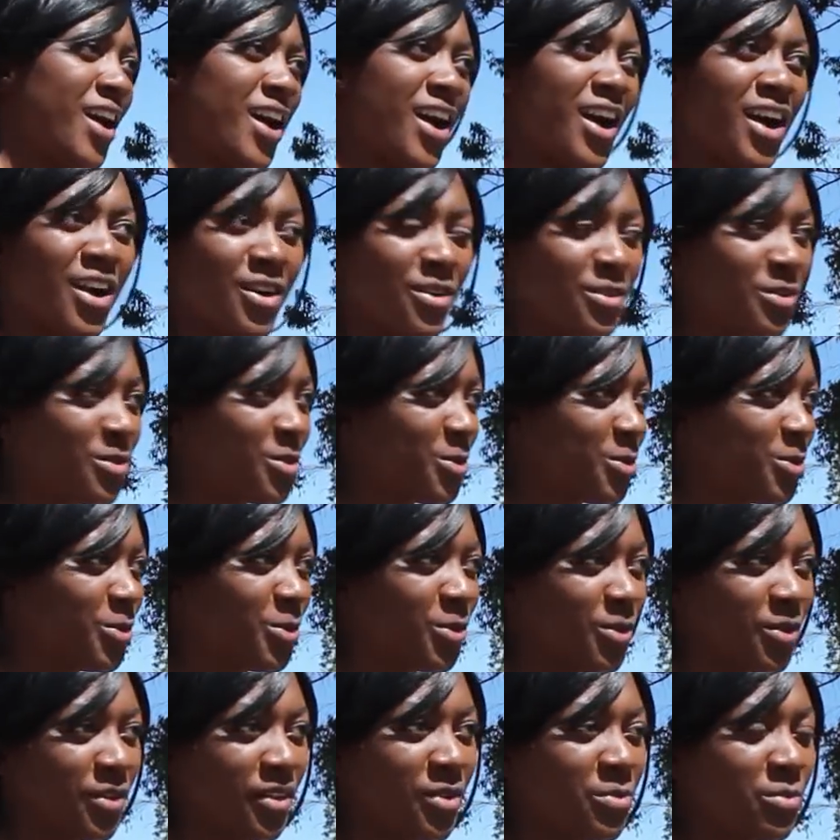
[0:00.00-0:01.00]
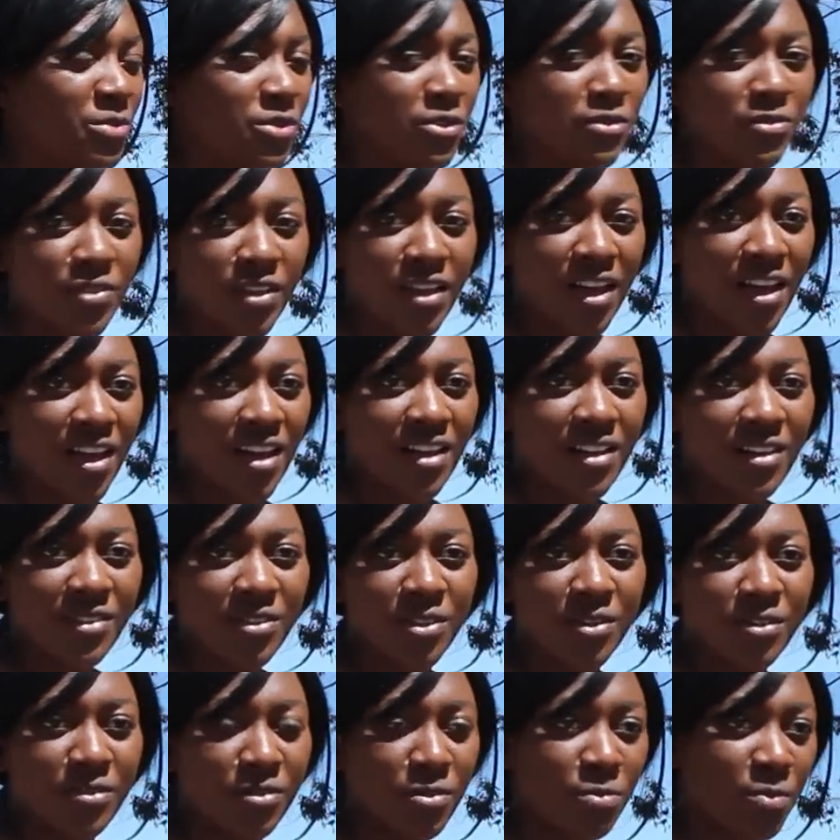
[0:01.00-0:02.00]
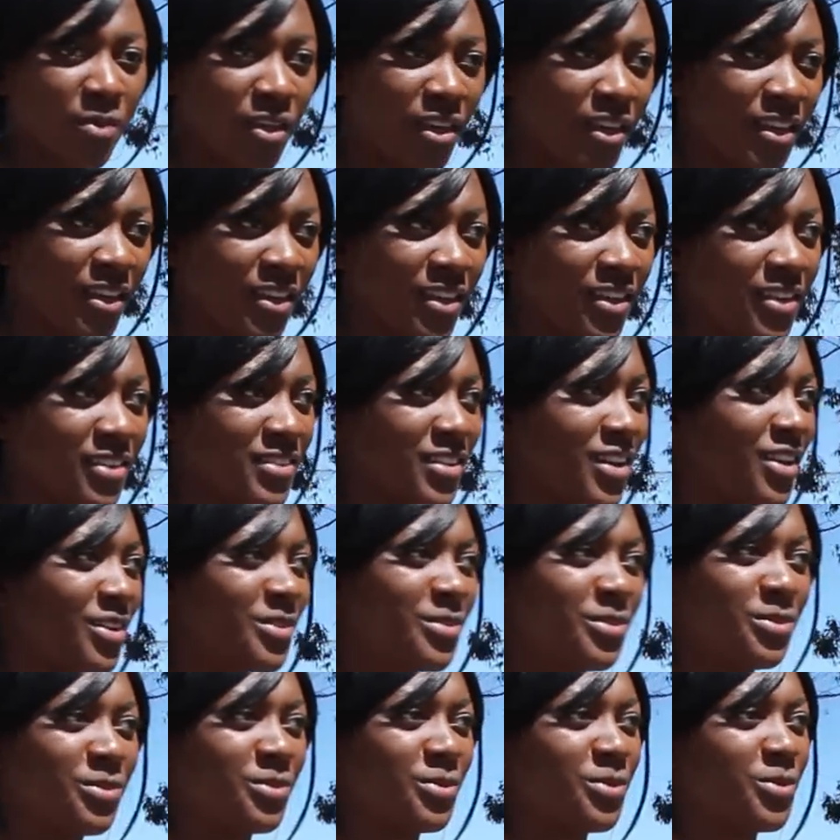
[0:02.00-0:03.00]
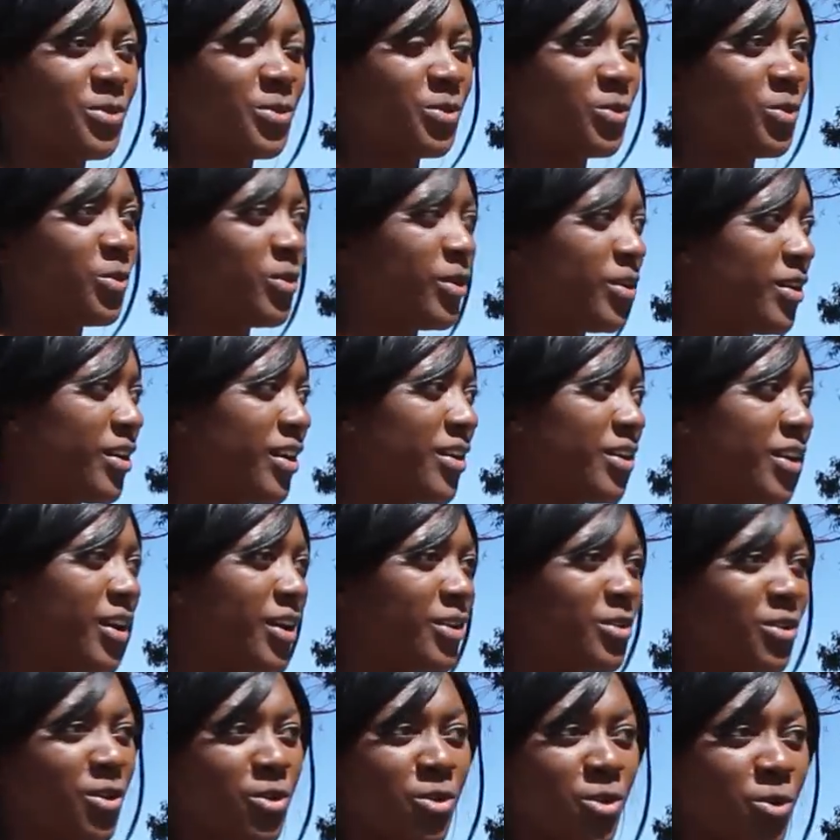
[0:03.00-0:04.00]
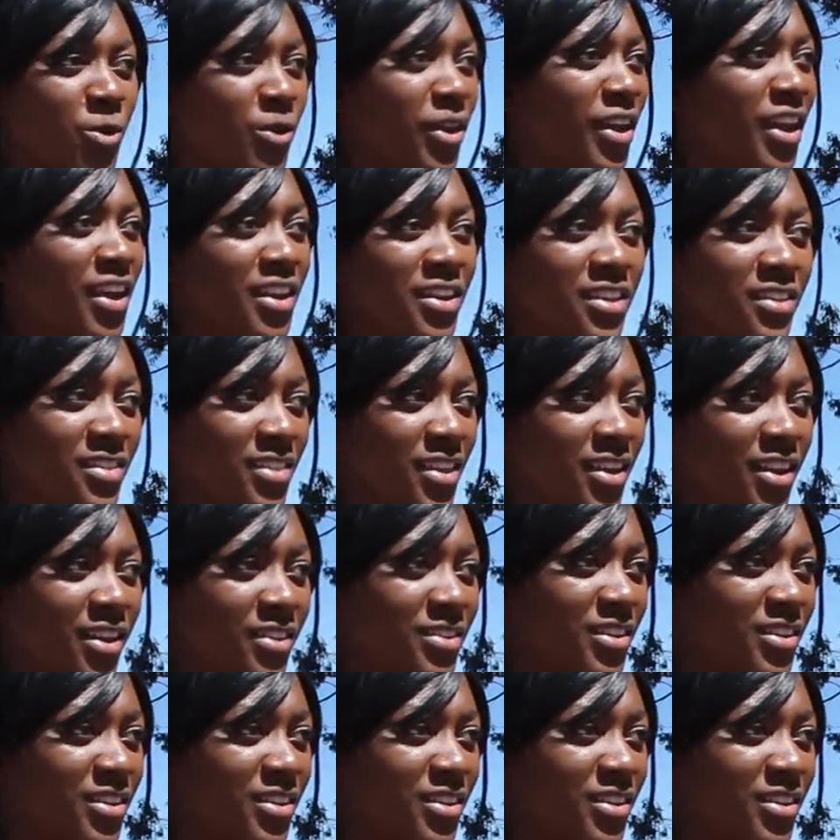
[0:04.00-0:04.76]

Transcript: how to improve the health of the pigs, how to do uh, grow anything.